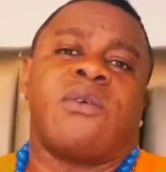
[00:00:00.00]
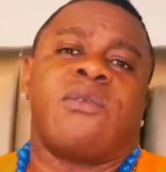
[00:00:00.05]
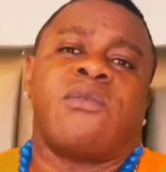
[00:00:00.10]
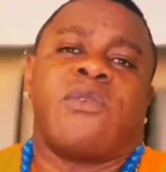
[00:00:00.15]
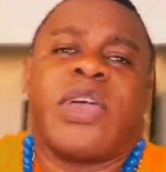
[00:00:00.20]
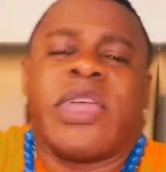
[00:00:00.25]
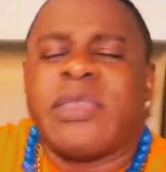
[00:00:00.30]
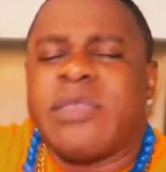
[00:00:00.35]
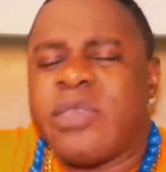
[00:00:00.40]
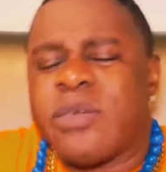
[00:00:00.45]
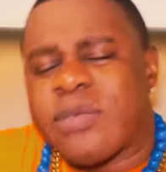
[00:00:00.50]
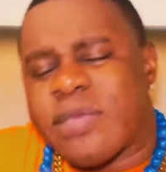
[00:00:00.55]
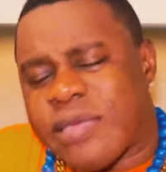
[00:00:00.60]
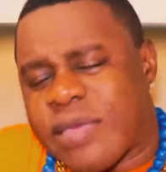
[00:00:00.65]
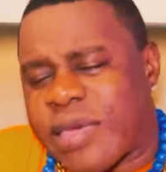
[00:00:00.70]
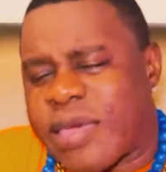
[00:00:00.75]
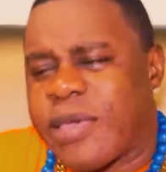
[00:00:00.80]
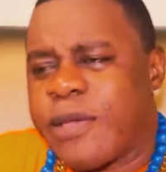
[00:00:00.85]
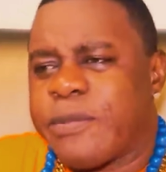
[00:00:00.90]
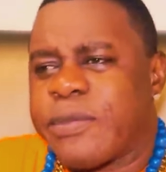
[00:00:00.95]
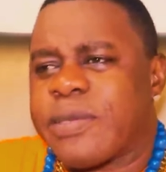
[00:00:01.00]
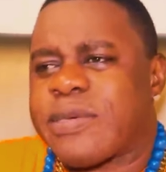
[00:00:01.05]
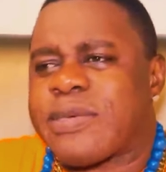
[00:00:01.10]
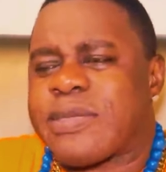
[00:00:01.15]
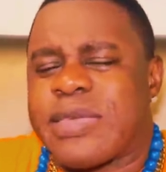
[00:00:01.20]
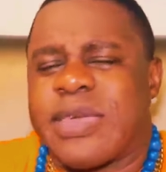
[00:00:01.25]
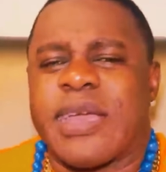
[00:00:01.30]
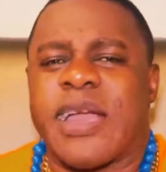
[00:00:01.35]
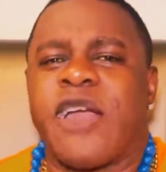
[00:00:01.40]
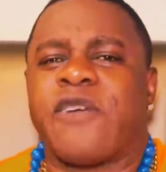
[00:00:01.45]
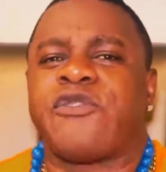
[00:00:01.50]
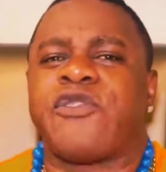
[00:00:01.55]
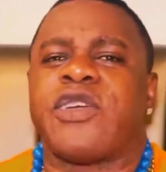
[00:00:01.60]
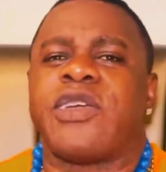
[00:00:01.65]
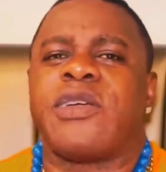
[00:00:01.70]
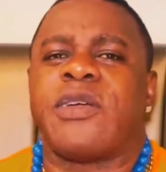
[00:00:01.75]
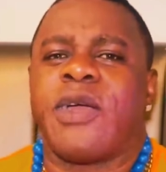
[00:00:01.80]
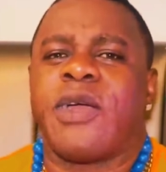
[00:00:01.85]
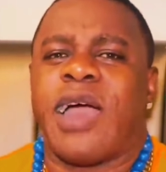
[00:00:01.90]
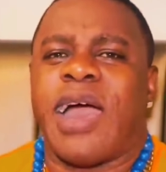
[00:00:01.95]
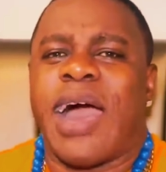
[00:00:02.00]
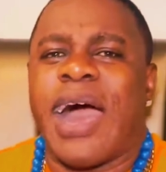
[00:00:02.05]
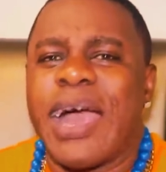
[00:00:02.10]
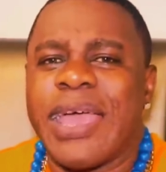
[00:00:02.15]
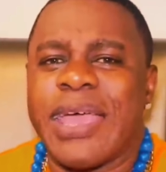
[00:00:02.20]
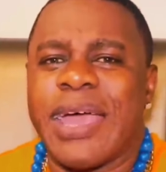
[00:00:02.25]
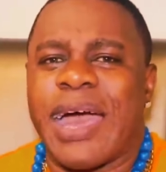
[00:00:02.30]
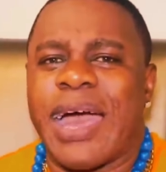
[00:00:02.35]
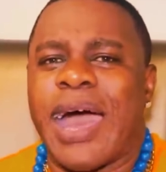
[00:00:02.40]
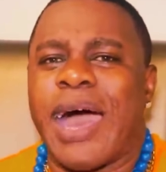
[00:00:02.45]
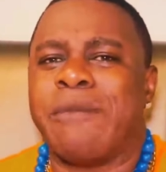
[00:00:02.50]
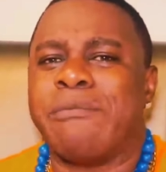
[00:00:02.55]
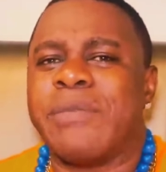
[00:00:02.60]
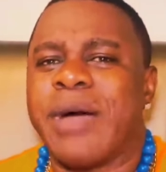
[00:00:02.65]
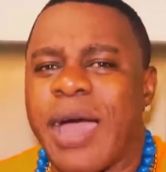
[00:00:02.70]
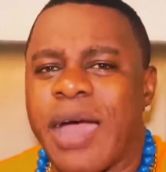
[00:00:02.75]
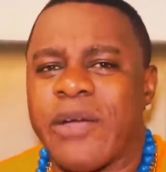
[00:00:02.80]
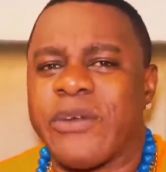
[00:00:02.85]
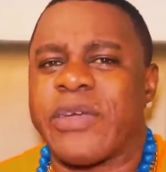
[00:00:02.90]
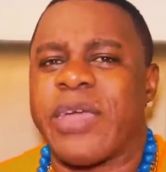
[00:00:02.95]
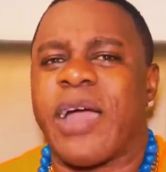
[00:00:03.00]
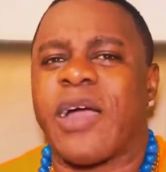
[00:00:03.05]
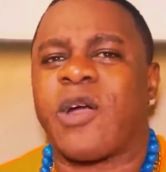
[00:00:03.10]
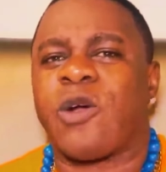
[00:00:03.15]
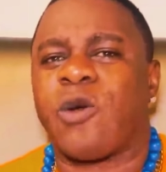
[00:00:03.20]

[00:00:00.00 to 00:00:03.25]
When you see Sting of Aya, Amari, and